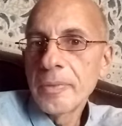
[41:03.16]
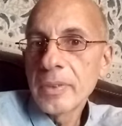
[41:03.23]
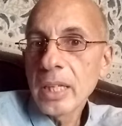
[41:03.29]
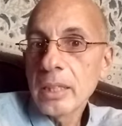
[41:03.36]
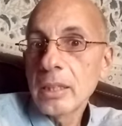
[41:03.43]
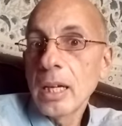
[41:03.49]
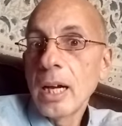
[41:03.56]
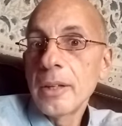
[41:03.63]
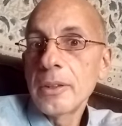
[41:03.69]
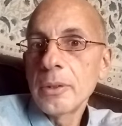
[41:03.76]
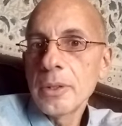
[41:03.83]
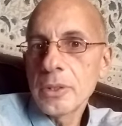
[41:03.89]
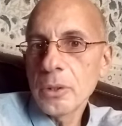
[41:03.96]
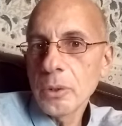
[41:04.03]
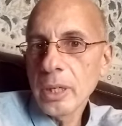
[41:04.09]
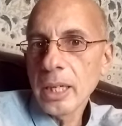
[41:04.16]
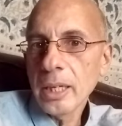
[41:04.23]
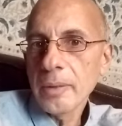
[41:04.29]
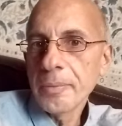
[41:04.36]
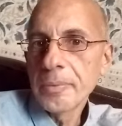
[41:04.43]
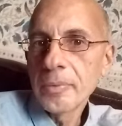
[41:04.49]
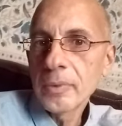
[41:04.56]
that the other is
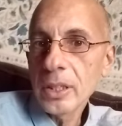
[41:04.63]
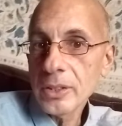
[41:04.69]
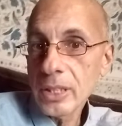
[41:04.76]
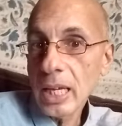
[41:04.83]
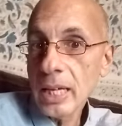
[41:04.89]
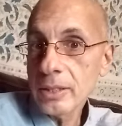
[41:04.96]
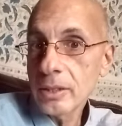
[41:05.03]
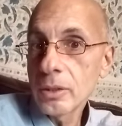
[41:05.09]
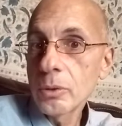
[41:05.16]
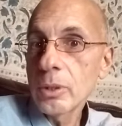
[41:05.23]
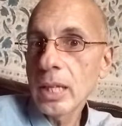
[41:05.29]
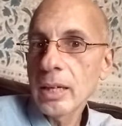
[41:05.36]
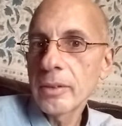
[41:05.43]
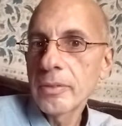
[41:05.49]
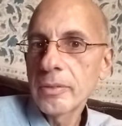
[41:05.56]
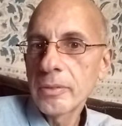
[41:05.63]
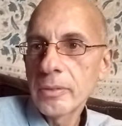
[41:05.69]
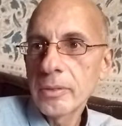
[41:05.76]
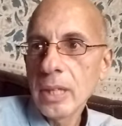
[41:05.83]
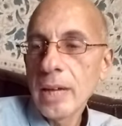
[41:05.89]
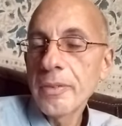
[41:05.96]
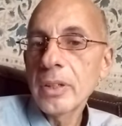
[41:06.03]
okay, because he has to do that
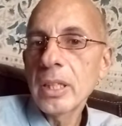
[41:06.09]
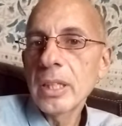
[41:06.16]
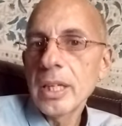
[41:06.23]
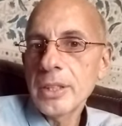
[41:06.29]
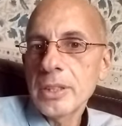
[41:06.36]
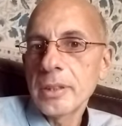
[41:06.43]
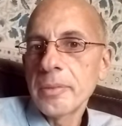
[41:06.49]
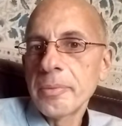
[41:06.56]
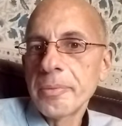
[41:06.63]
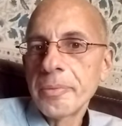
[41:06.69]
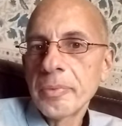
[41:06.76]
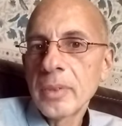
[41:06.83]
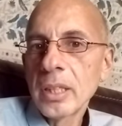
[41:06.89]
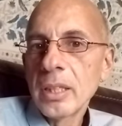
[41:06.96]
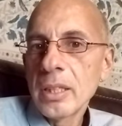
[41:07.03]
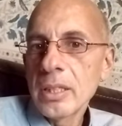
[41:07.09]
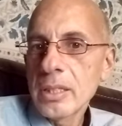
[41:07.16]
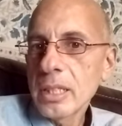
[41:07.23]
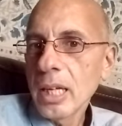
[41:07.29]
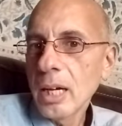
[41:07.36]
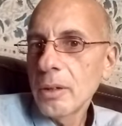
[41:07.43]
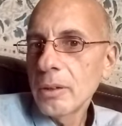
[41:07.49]
to have a connection. You
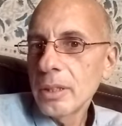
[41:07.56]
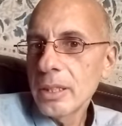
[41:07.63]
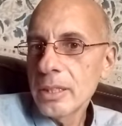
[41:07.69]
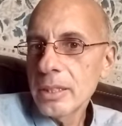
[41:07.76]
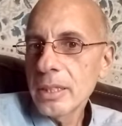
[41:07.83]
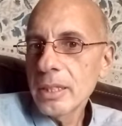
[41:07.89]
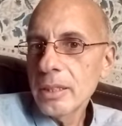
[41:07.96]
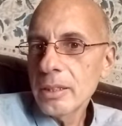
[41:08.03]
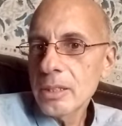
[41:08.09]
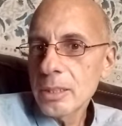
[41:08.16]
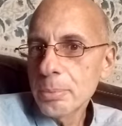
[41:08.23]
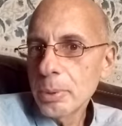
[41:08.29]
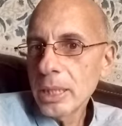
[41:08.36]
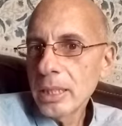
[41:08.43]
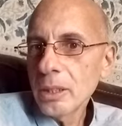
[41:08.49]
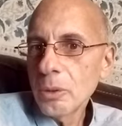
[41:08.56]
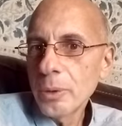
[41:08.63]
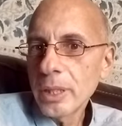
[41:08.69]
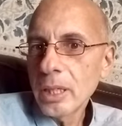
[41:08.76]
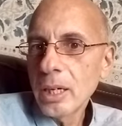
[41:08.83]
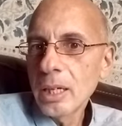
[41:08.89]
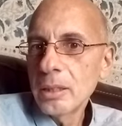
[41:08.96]
see how, you see there's splitting
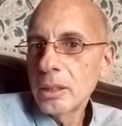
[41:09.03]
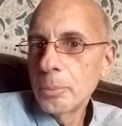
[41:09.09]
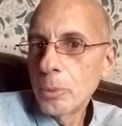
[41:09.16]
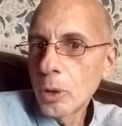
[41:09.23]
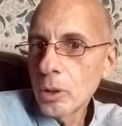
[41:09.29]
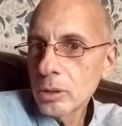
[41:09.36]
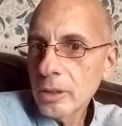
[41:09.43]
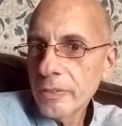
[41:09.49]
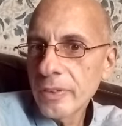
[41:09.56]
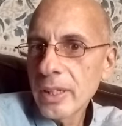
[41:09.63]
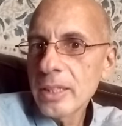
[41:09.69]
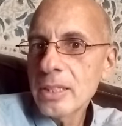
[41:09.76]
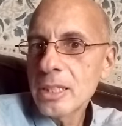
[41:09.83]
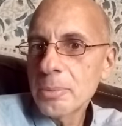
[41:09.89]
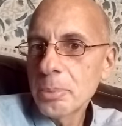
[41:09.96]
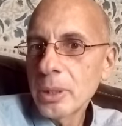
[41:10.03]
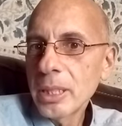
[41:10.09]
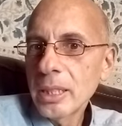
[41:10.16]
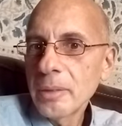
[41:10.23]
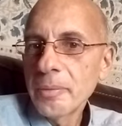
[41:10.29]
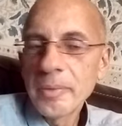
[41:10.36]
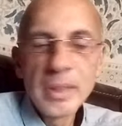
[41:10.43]
going on, the moral defense
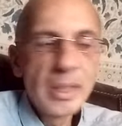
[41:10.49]
splitting.